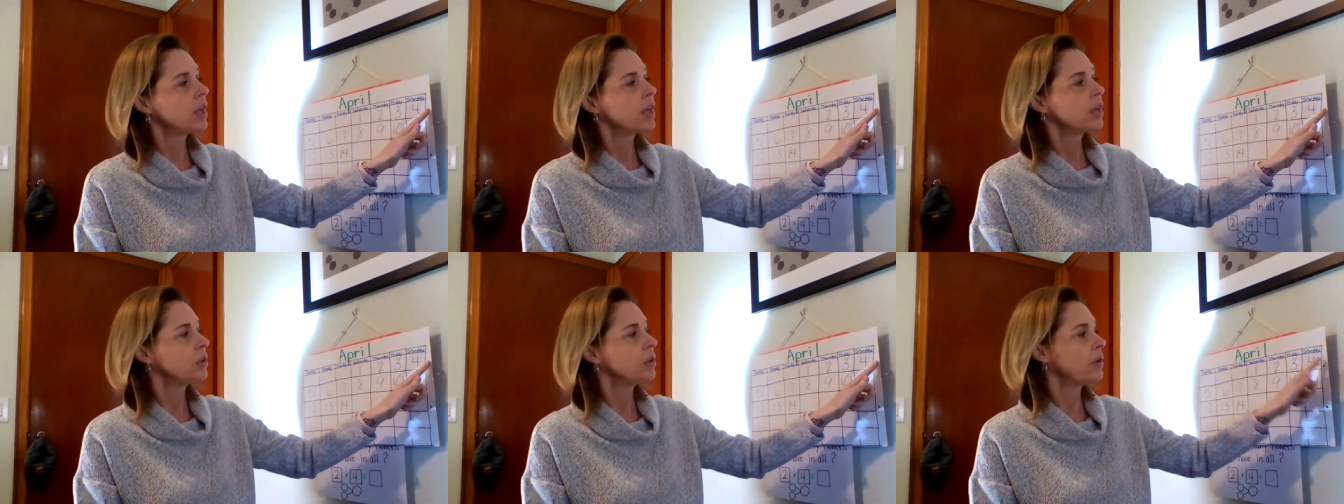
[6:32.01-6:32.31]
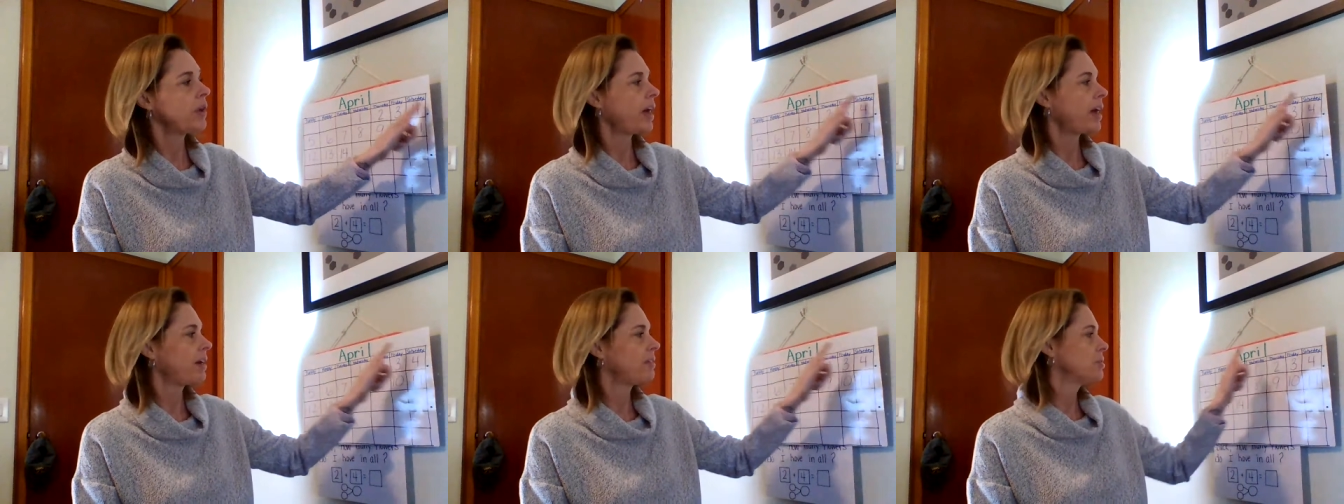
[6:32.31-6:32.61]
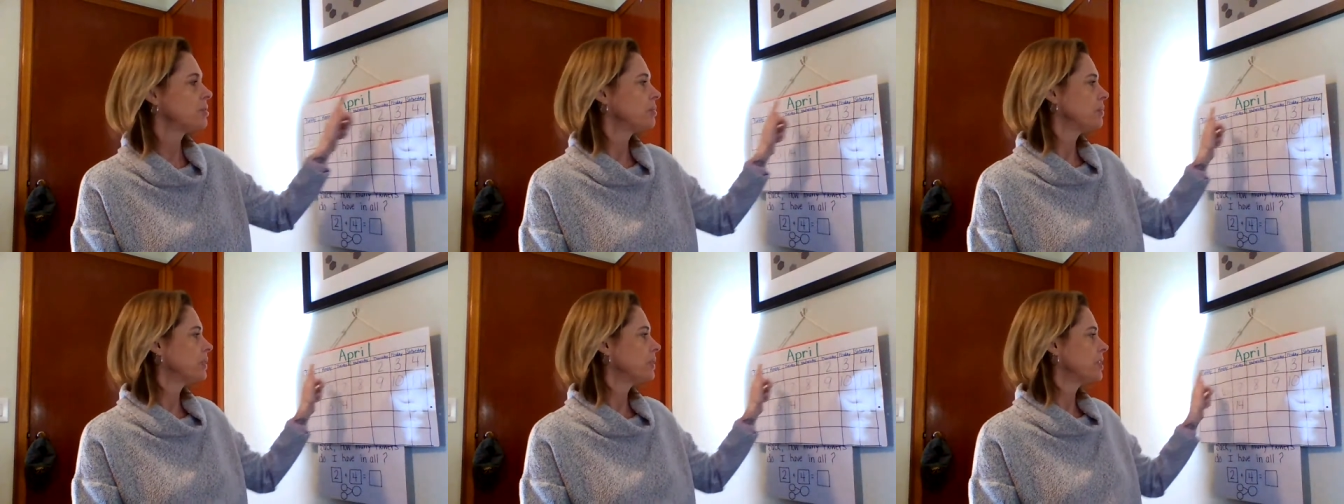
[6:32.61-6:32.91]
you have
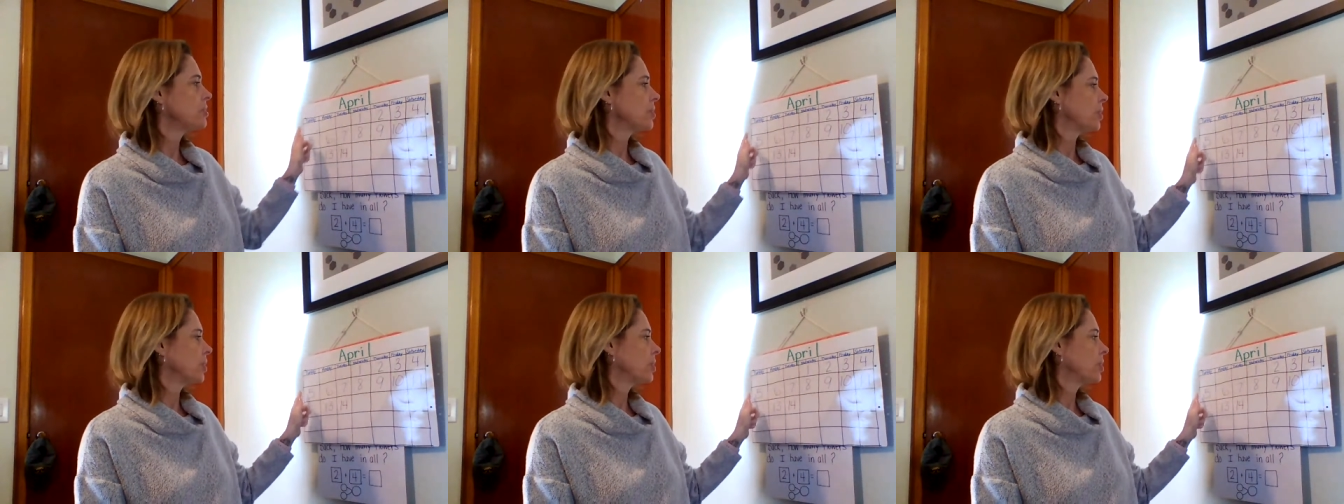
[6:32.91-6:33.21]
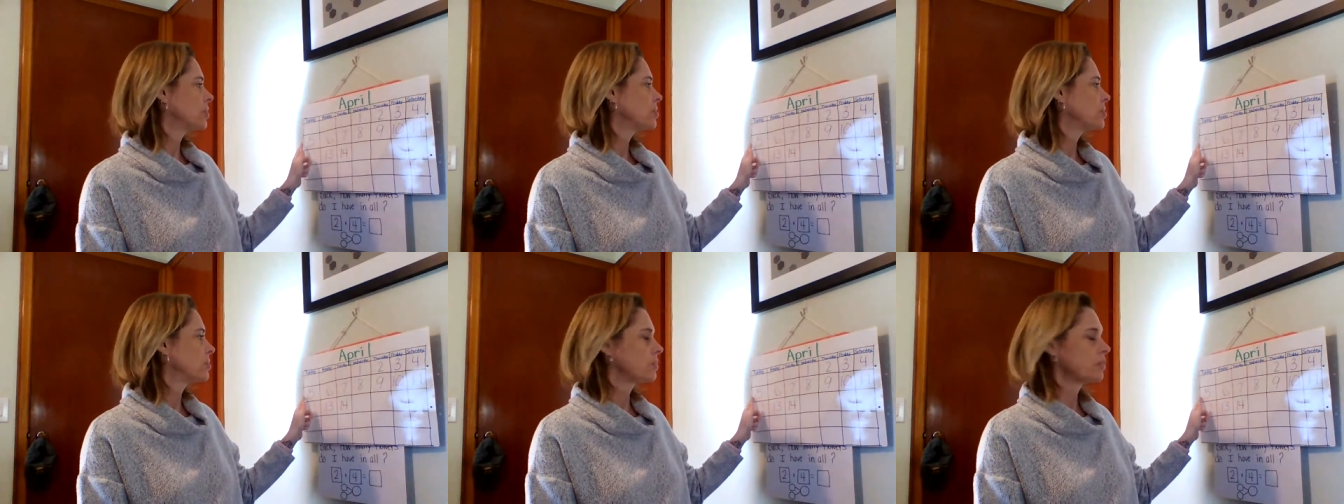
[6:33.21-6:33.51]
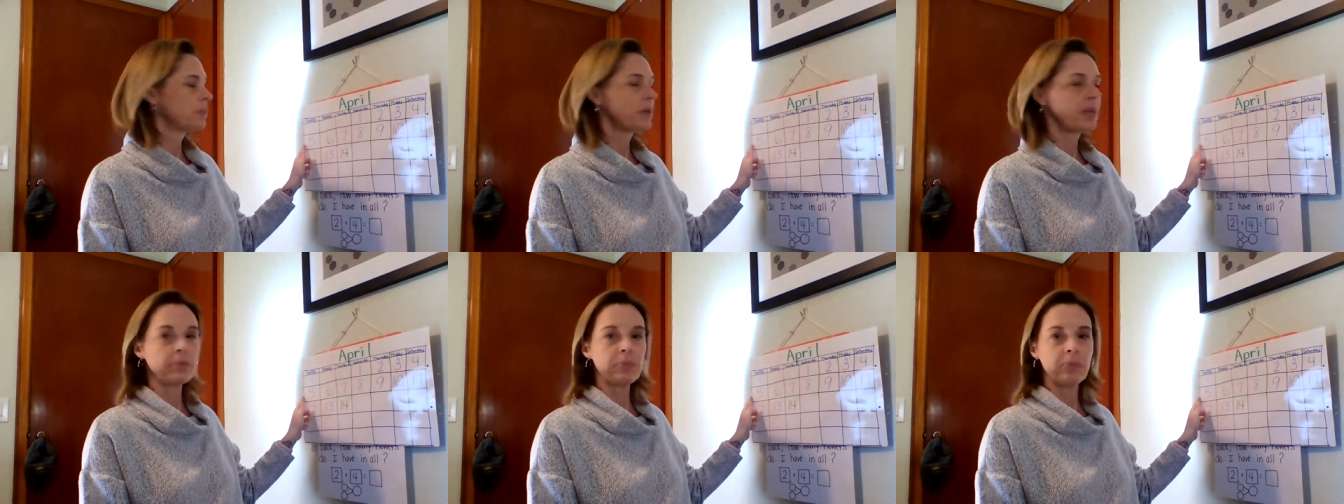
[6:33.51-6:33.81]
to return
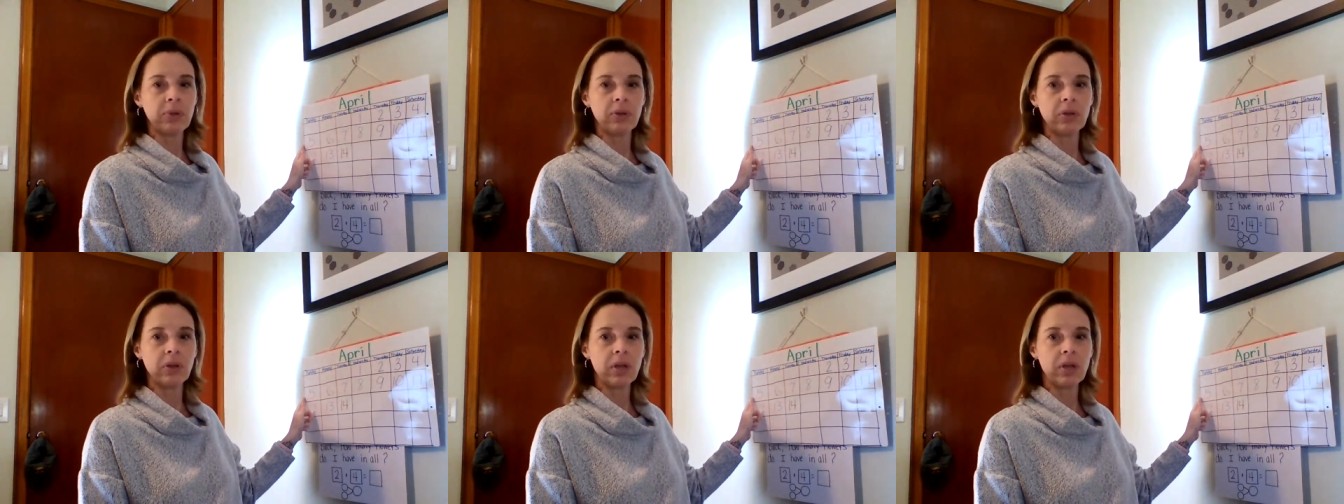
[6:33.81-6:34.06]
sweep